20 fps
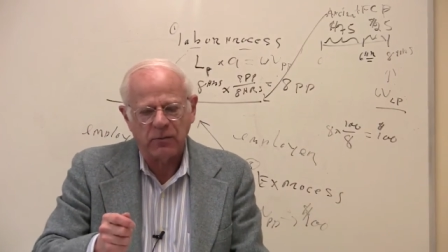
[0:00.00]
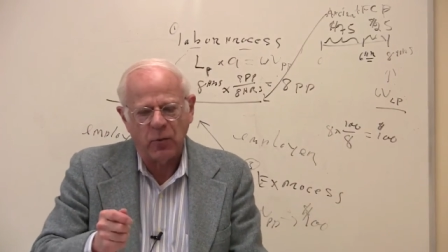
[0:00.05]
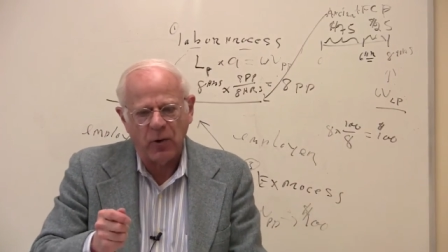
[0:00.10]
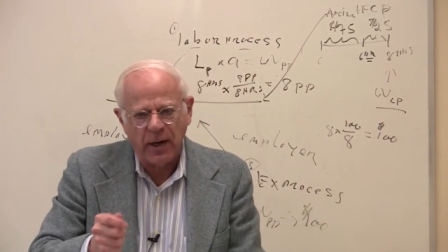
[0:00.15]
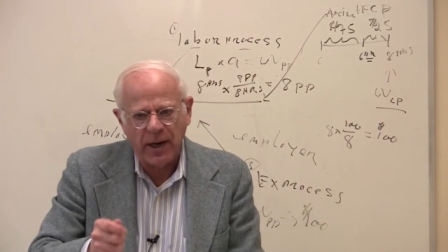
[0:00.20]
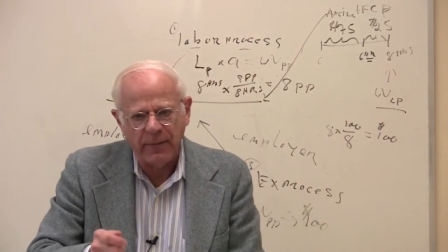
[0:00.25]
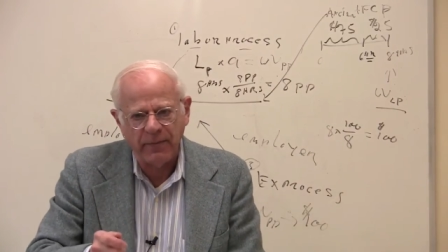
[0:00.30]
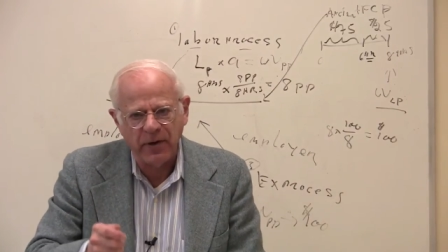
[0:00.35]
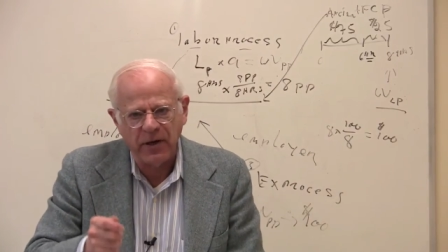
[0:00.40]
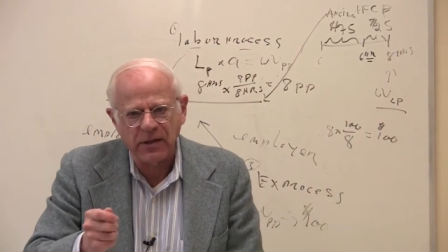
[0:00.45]

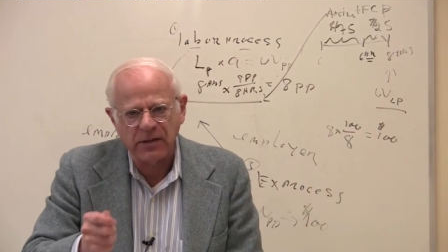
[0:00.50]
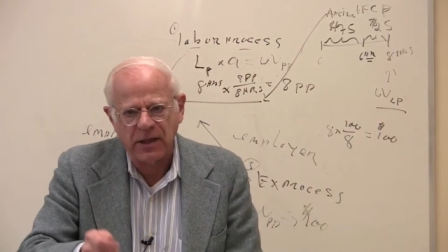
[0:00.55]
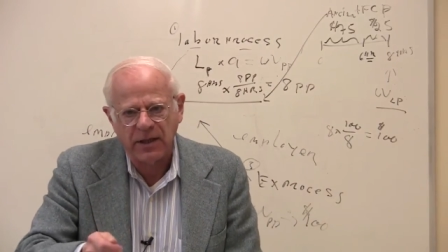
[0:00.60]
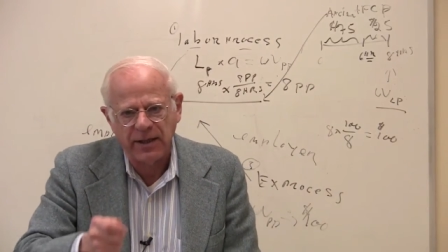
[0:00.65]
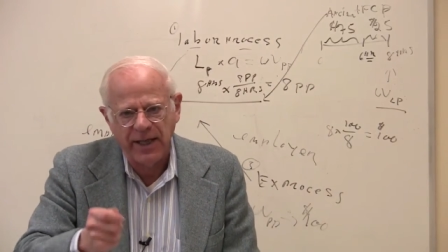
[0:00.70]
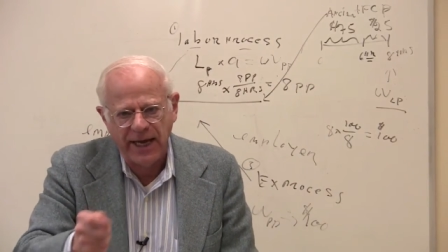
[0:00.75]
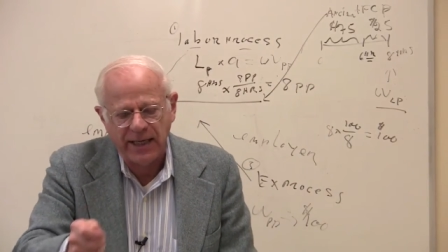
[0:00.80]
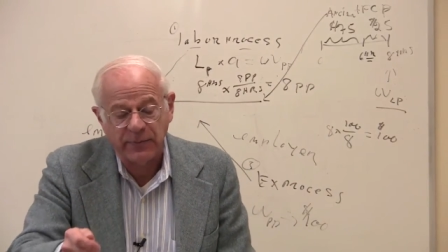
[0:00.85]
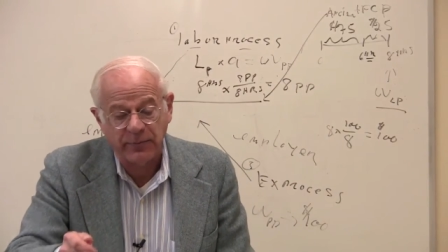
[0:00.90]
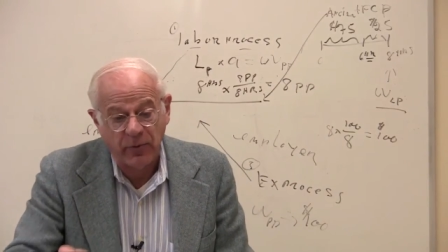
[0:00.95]
Why? Because the
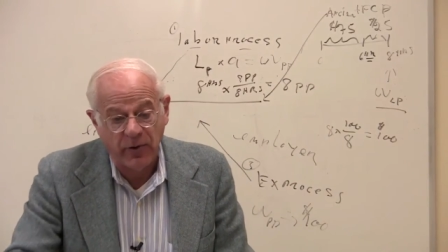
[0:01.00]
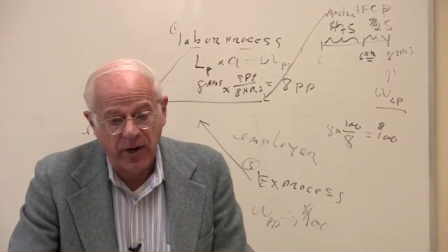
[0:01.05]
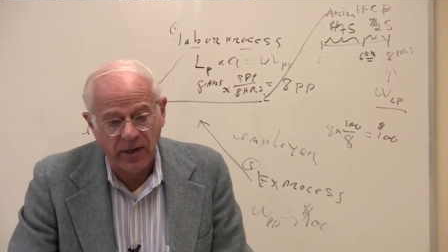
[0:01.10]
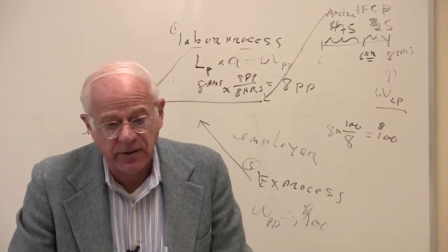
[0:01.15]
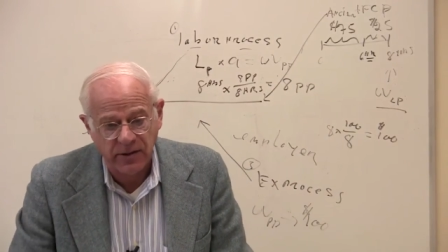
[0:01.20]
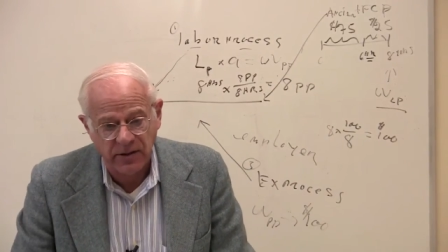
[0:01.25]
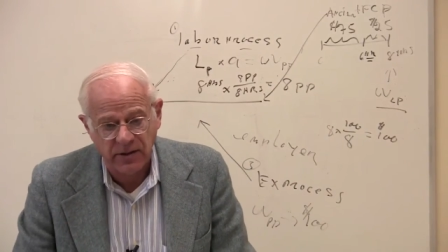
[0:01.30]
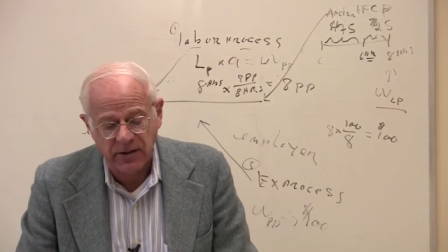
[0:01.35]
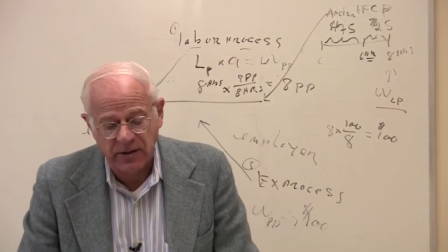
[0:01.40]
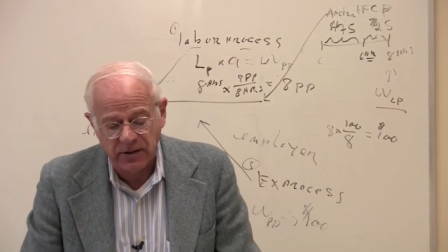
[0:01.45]
class
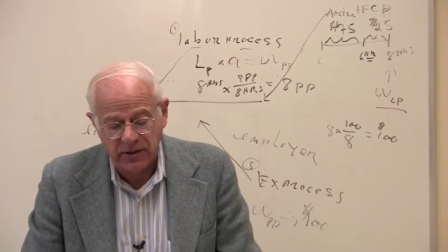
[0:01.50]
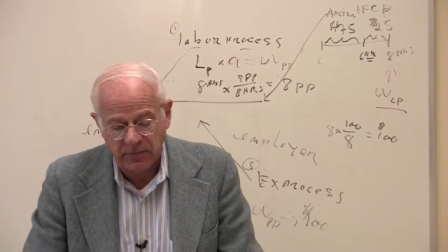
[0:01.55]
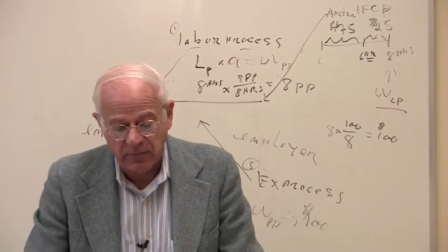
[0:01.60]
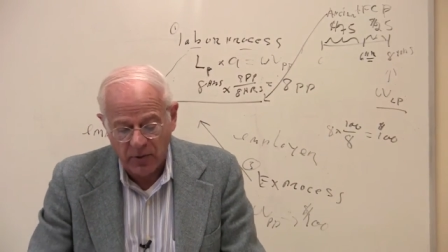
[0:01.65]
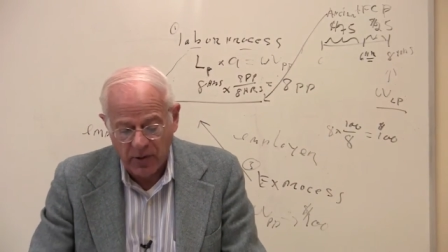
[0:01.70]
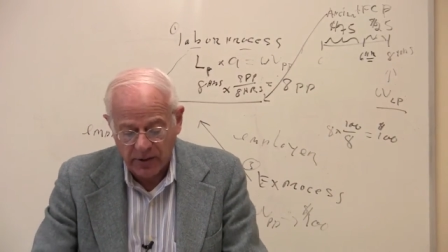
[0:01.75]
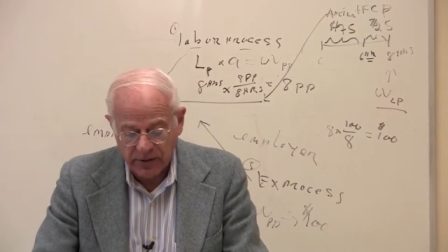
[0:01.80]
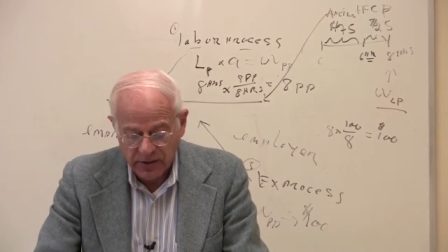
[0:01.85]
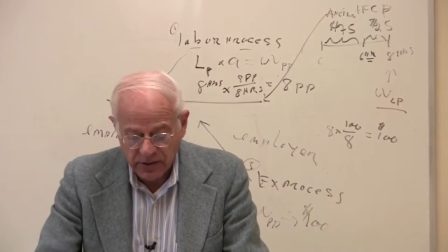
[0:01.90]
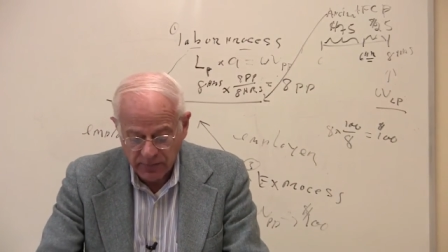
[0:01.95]
process is
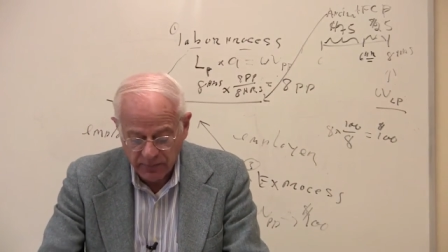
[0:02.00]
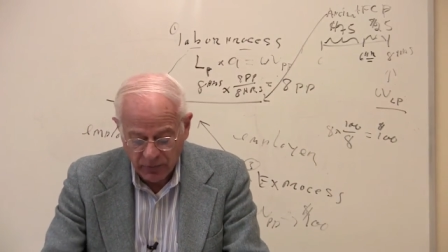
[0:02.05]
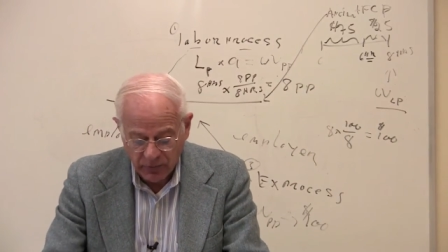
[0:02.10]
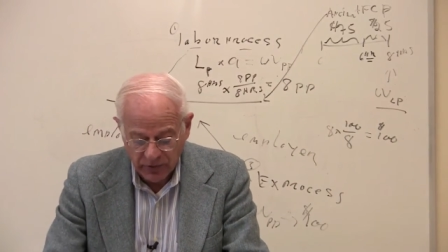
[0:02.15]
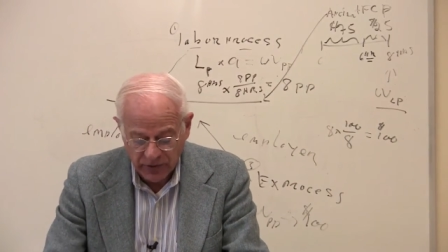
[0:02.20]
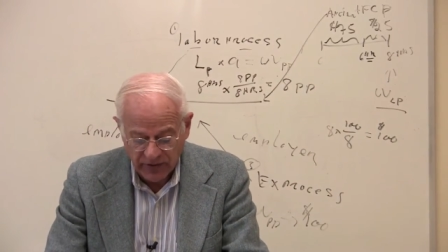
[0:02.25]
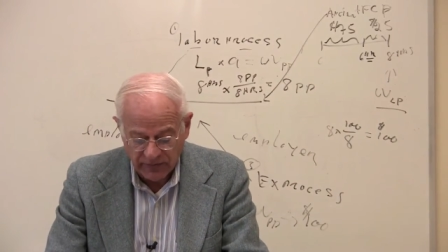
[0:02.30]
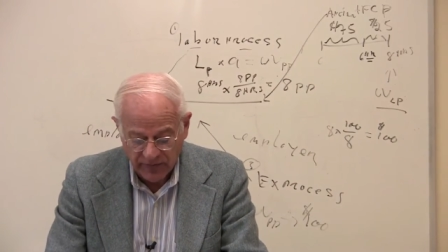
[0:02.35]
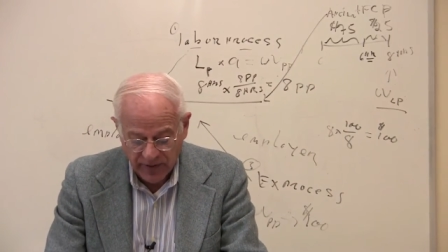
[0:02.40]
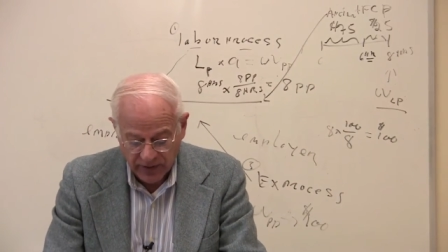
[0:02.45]
Marx's
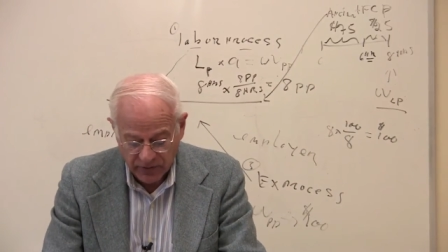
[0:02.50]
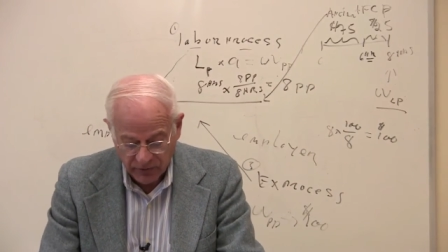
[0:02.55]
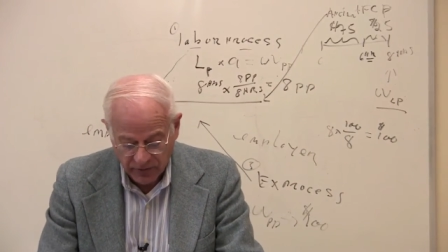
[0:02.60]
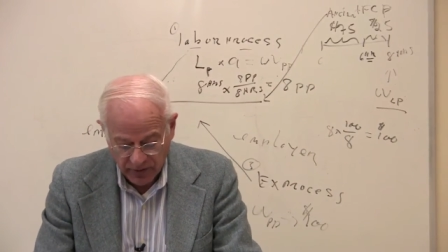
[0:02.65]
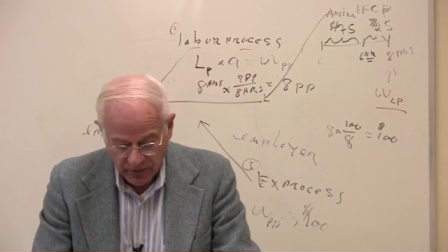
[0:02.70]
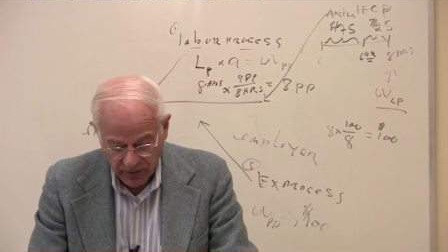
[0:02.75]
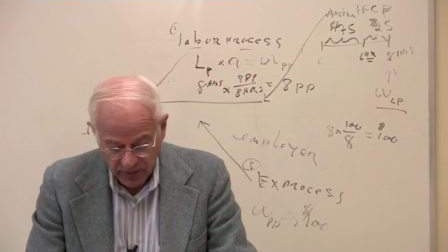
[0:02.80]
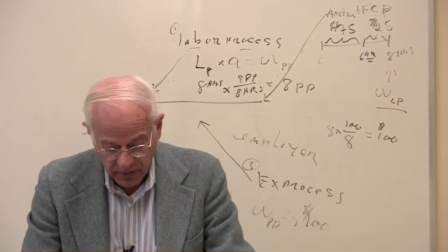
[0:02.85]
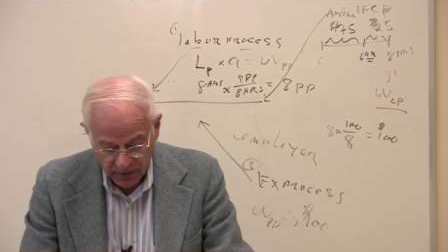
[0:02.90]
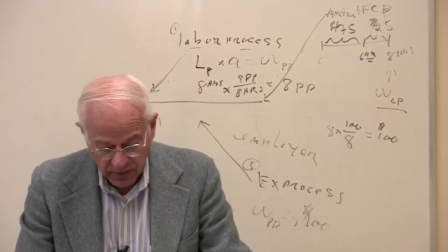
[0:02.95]
point of entry.